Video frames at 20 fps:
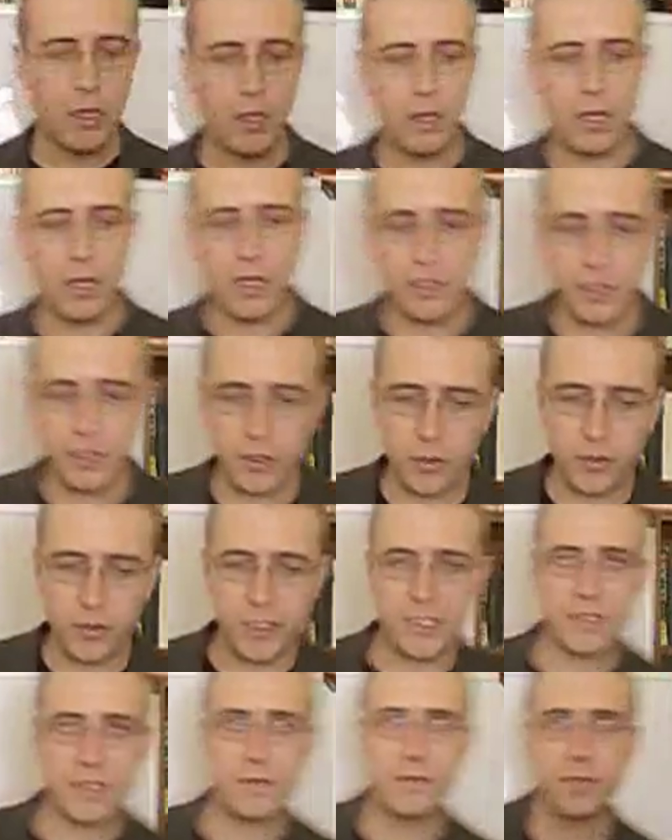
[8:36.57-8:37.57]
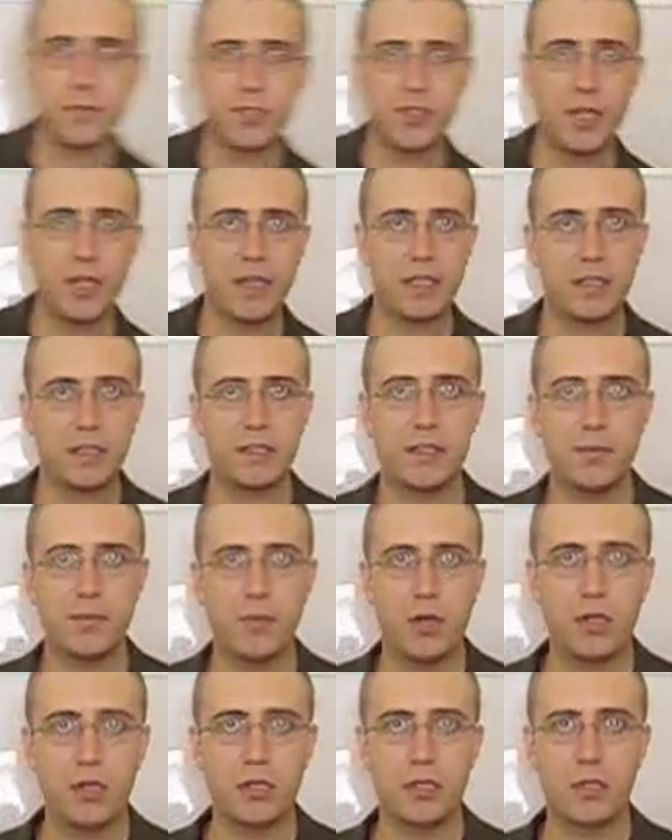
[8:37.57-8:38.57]
Another reason for studying
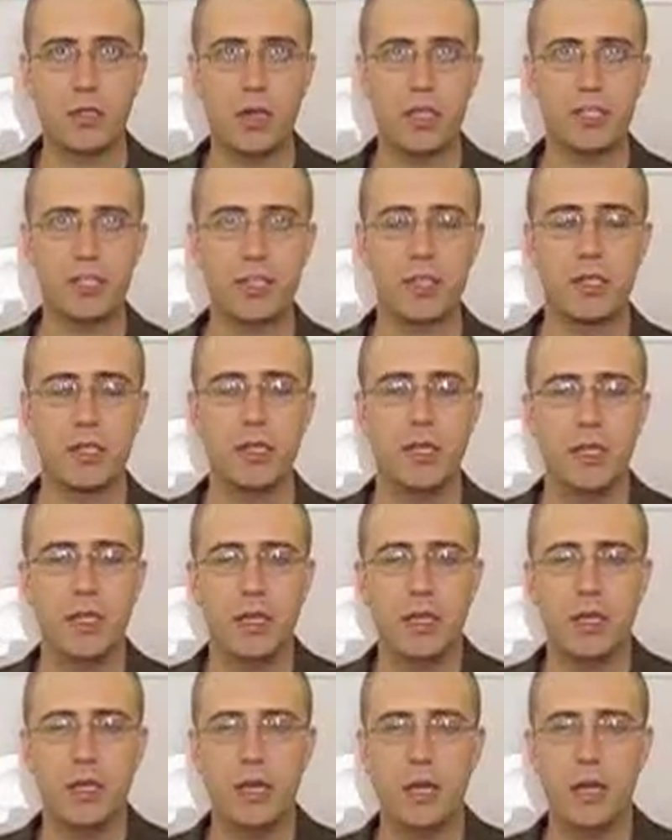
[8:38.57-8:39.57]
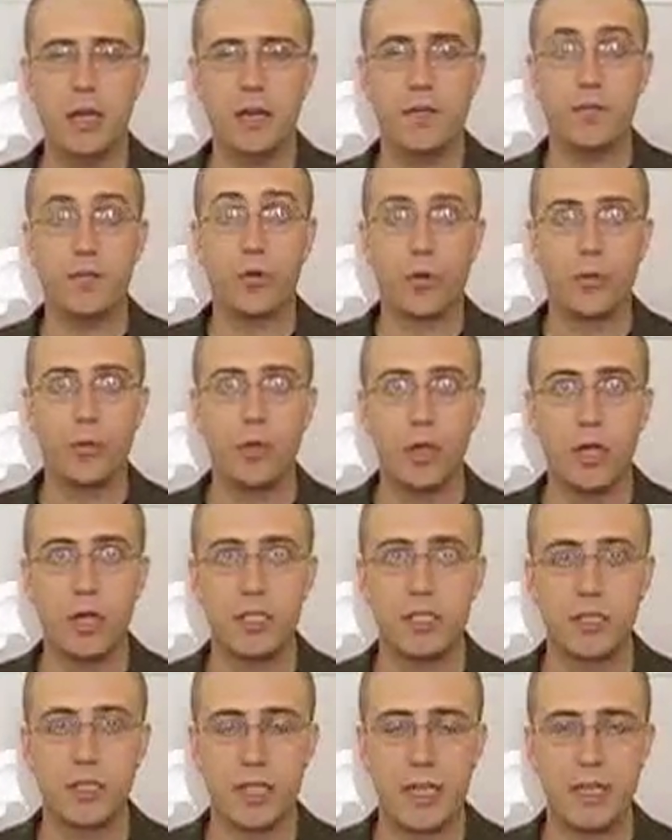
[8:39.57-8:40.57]
symbolic logic, uh, formal
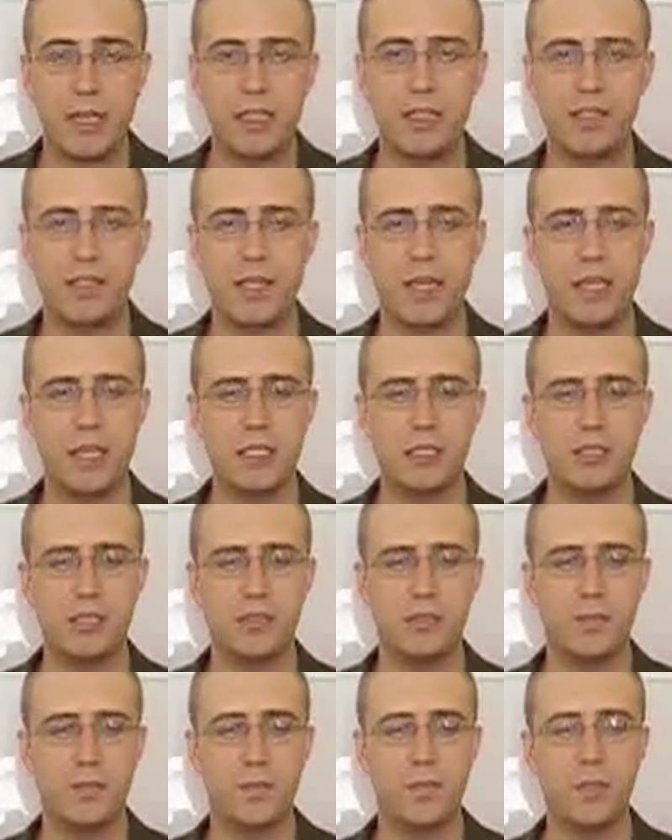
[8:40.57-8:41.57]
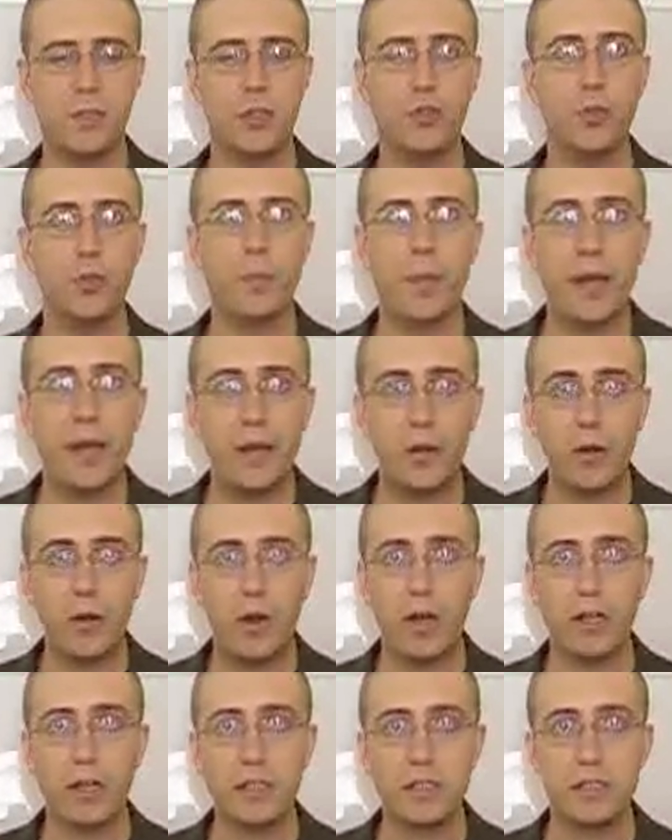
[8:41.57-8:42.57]
logic that is, is to do better
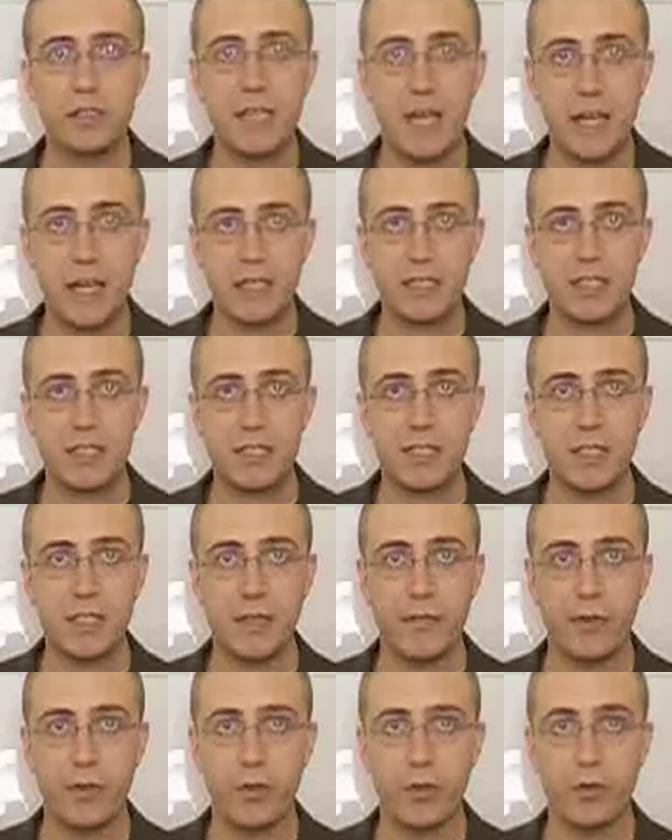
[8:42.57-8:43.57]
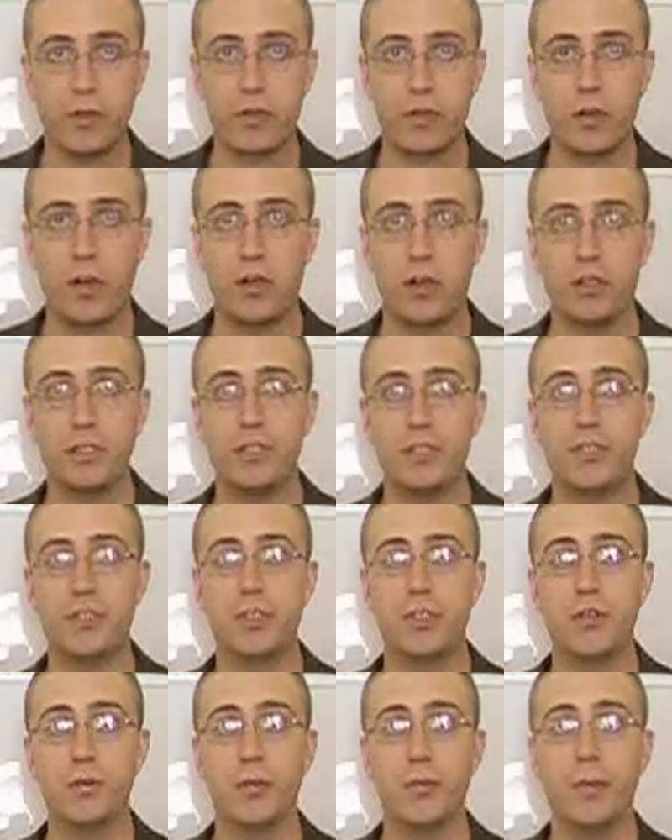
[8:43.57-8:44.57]
on tests if you're in college, to
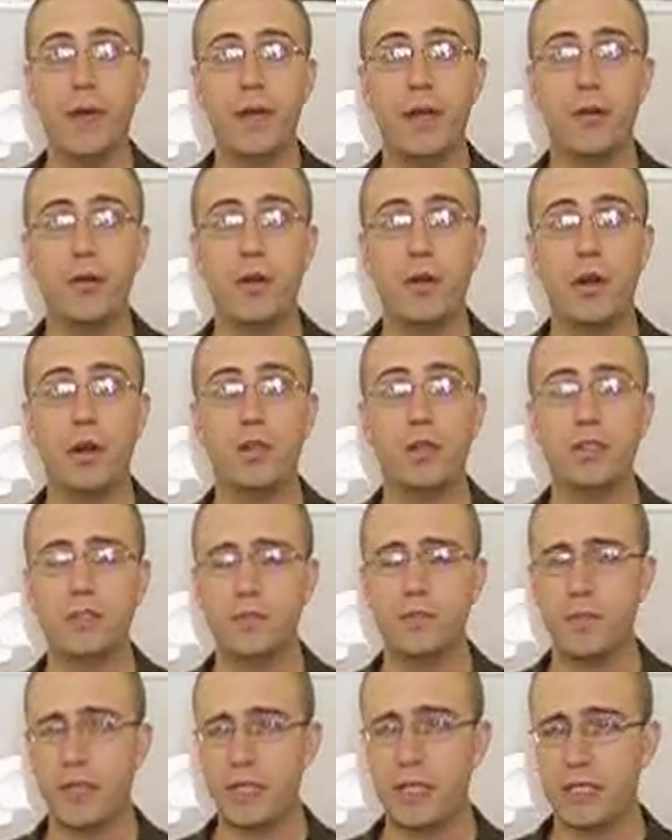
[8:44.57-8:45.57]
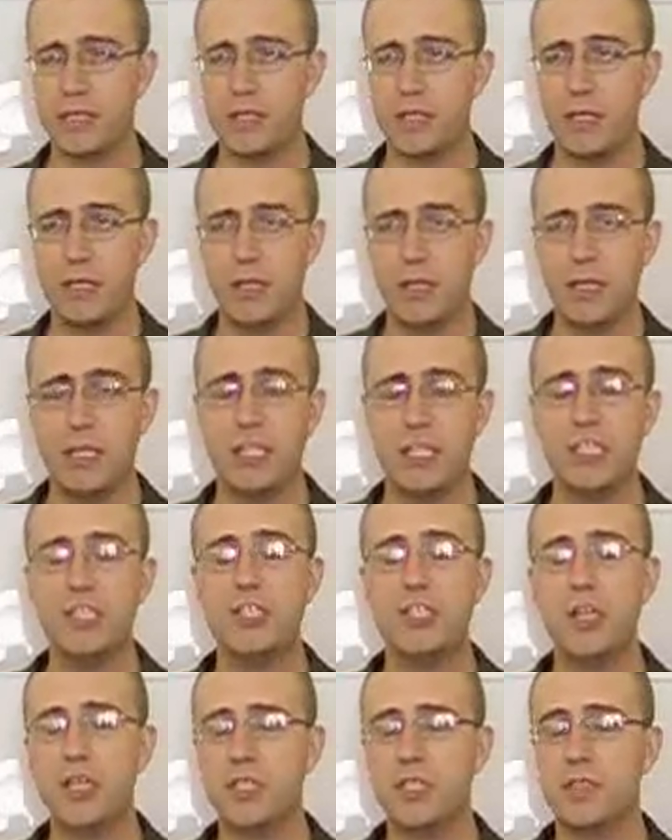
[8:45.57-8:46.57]
do better on, because
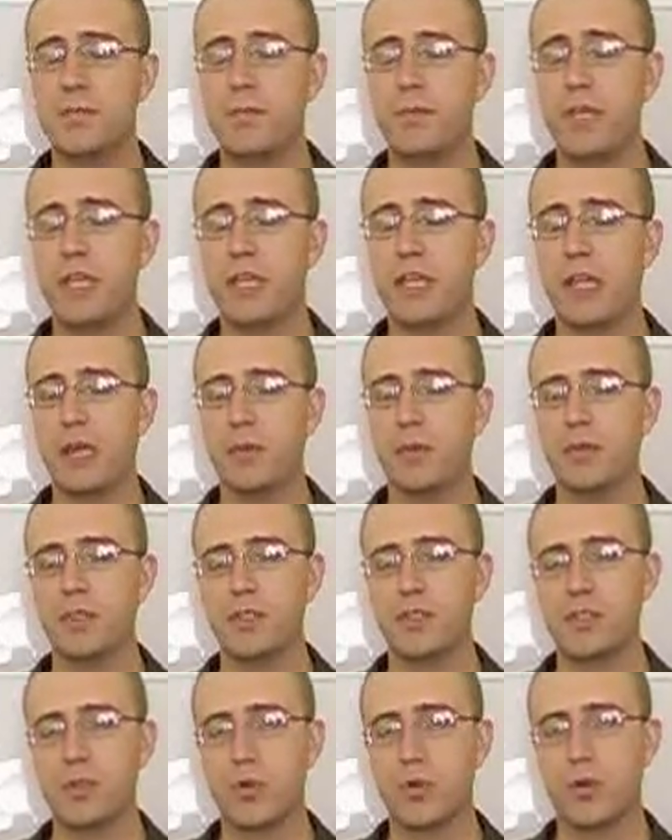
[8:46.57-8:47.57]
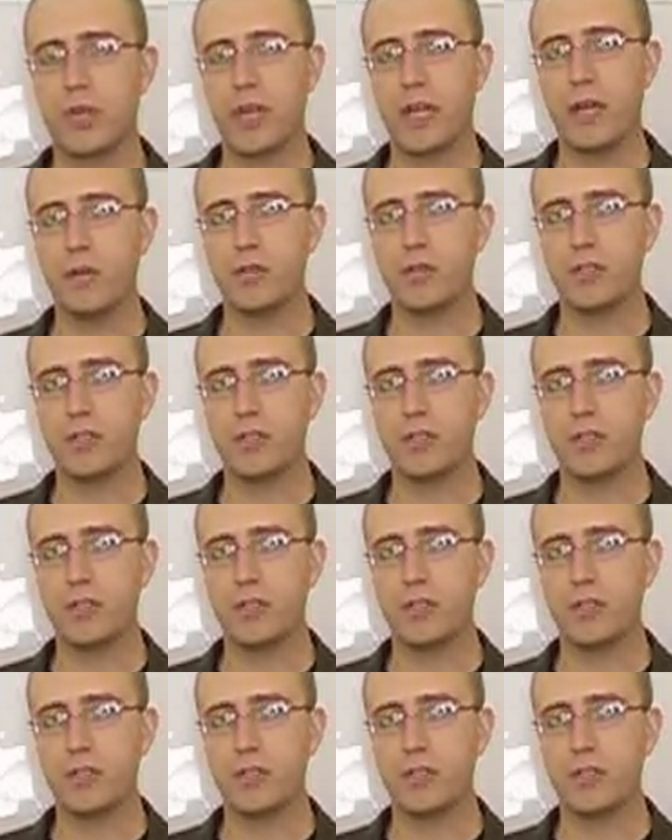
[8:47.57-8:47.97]
just being able to sort out,